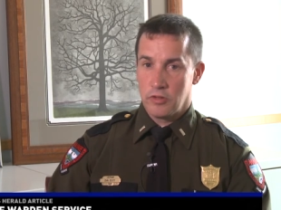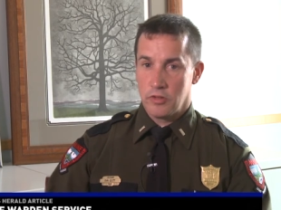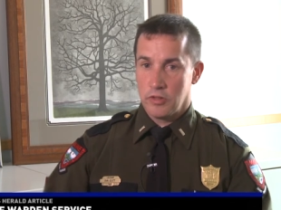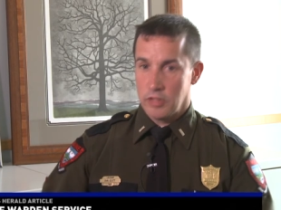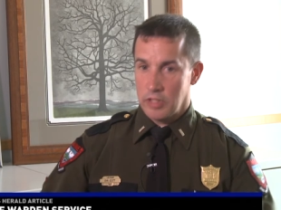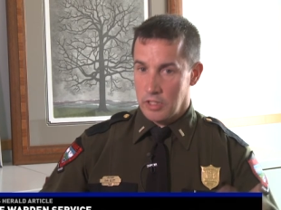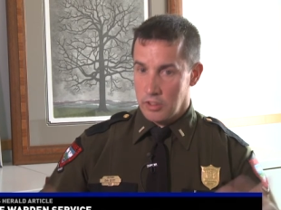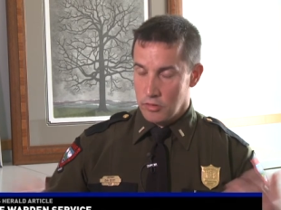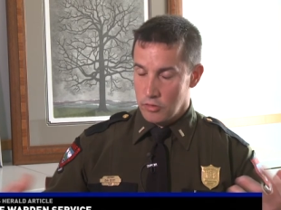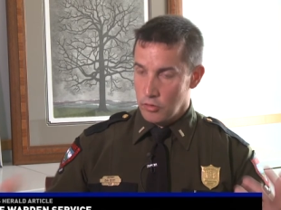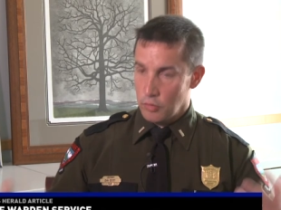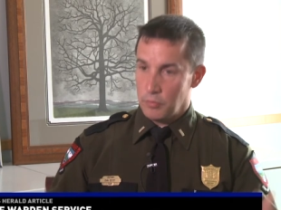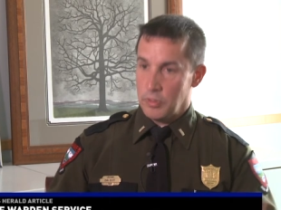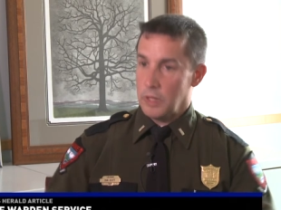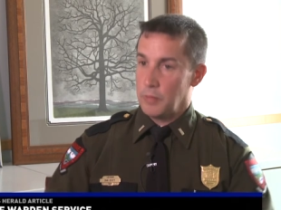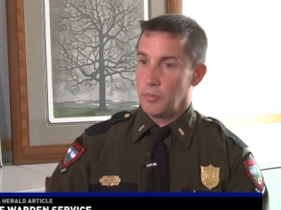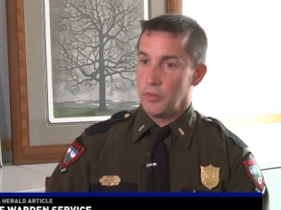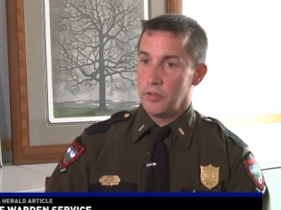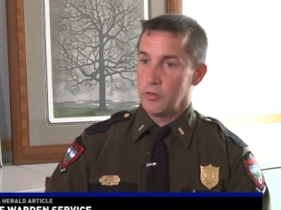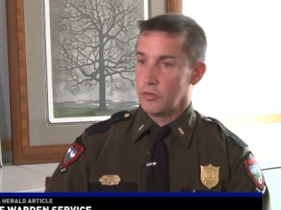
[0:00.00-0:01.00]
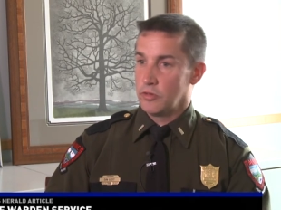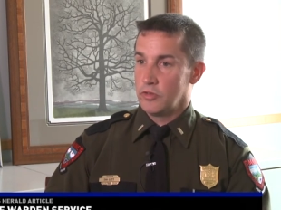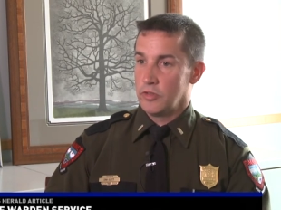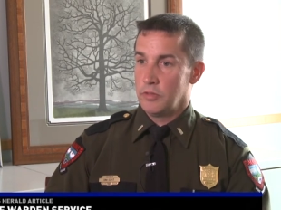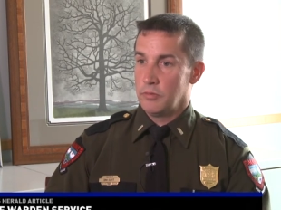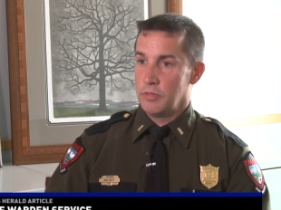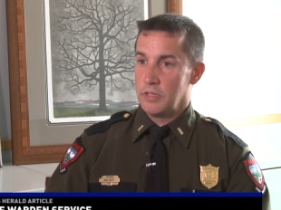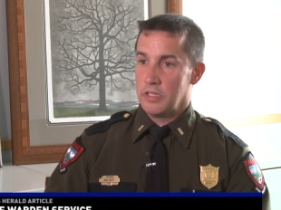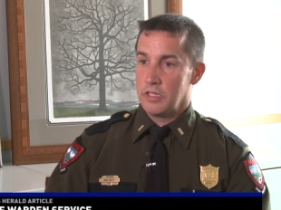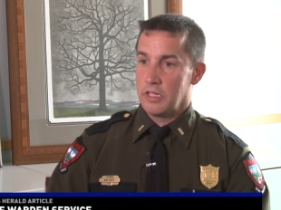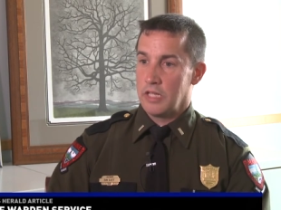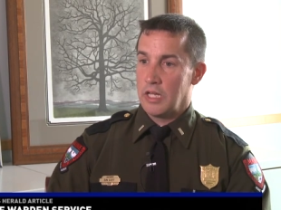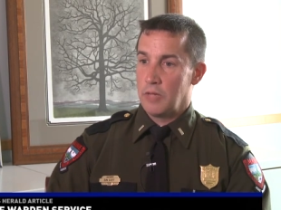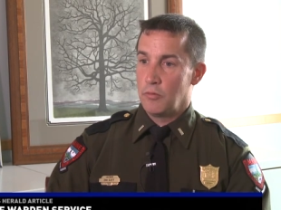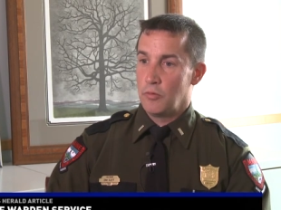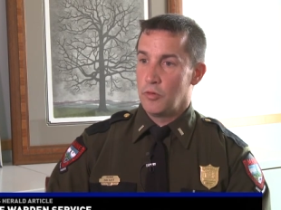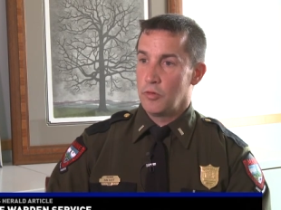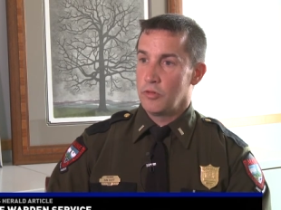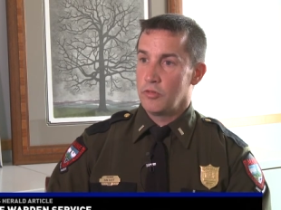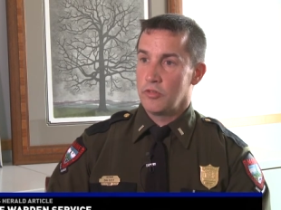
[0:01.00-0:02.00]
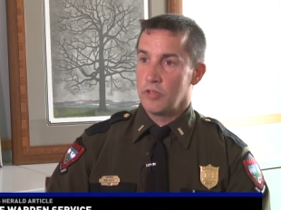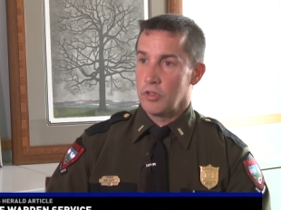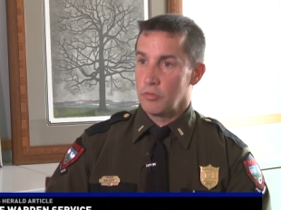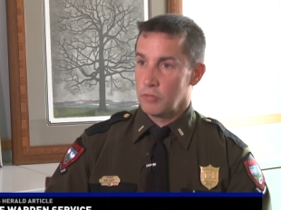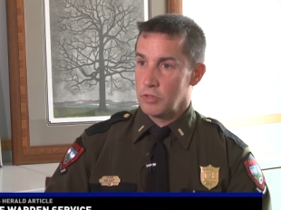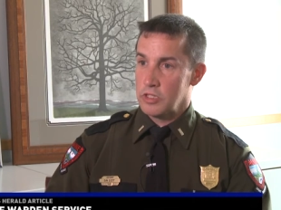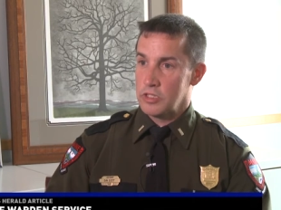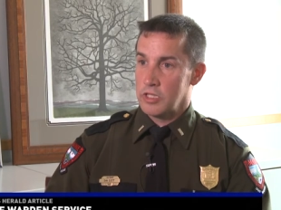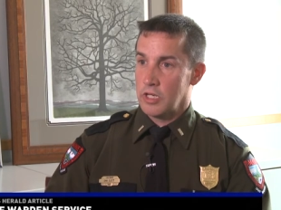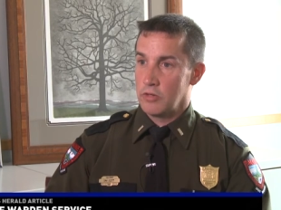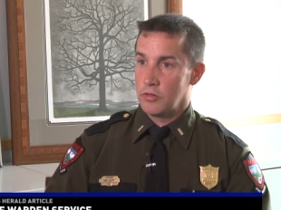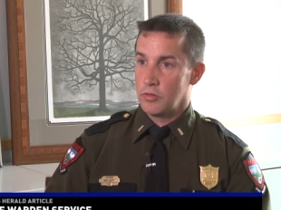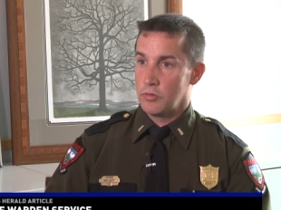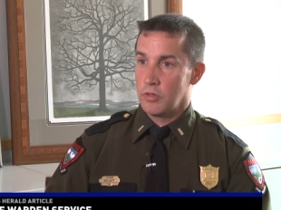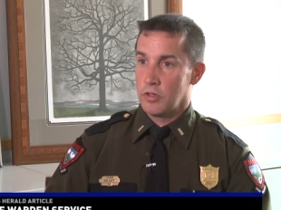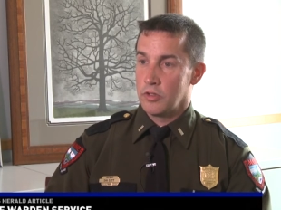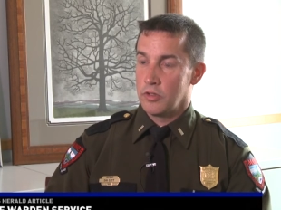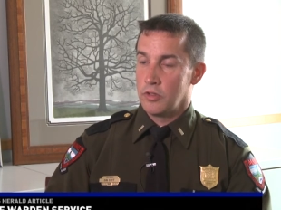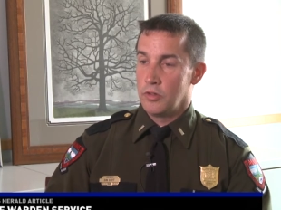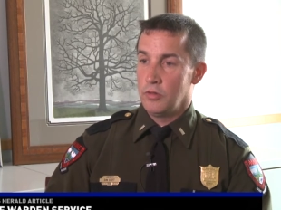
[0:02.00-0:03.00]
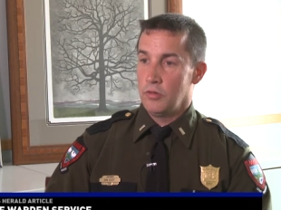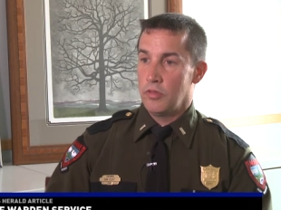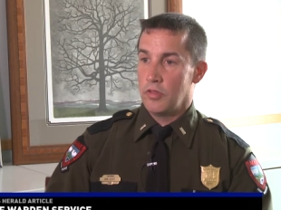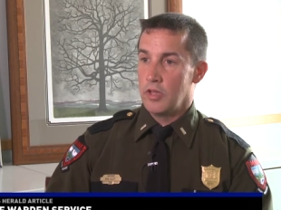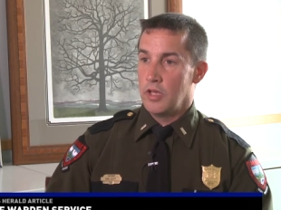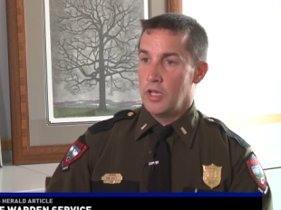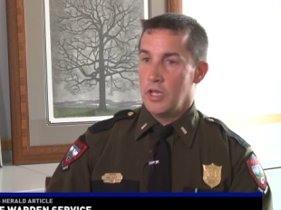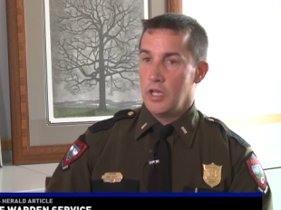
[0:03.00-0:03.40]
to get new people interested in being game wardens and reach out to our youth.